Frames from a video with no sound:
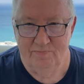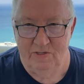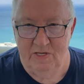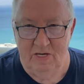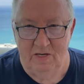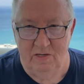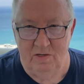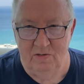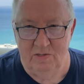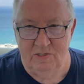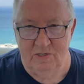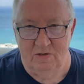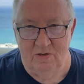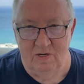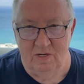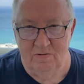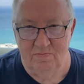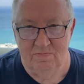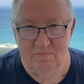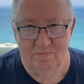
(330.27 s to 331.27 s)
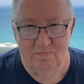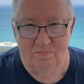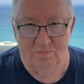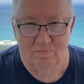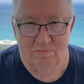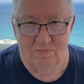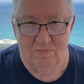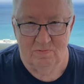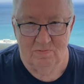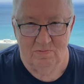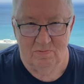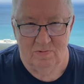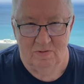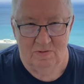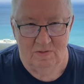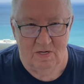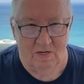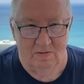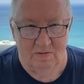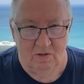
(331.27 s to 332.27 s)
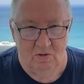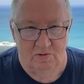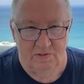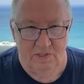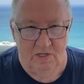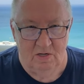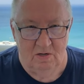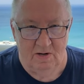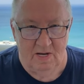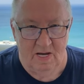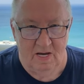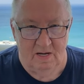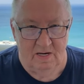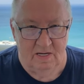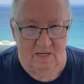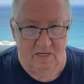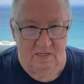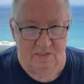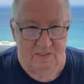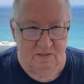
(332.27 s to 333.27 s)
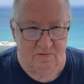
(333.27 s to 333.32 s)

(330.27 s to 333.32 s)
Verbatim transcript: Get used to it. Of course, you know how it is.